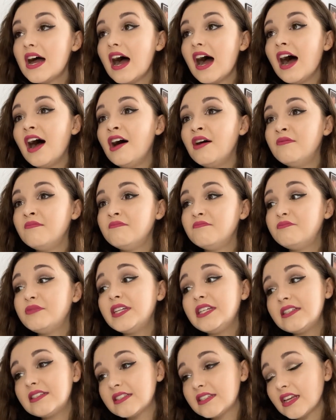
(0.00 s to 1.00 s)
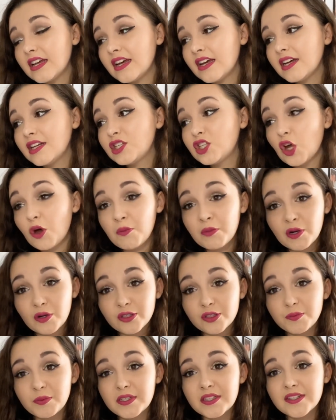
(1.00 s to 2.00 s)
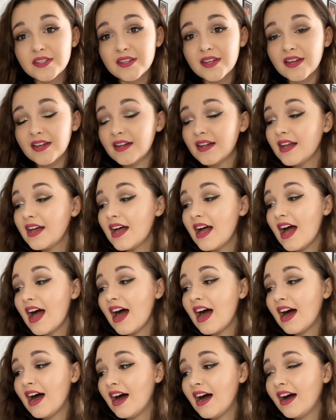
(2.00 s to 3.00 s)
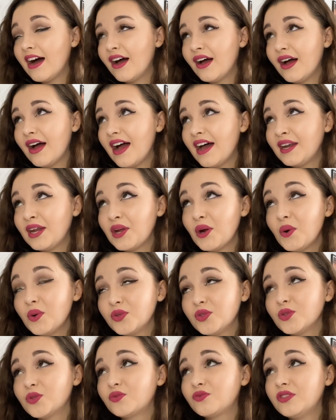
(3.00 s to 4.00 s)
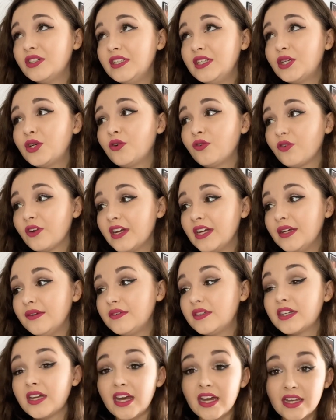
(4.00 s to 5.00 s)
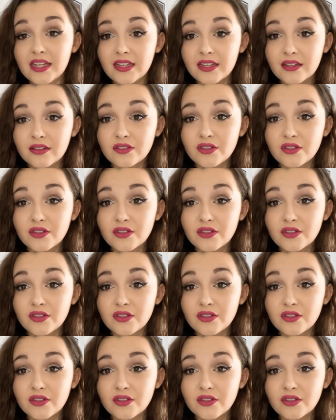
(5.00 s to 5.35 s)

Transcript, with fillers: um, pizza, Domino's pizza, uh, and I also really craved cake.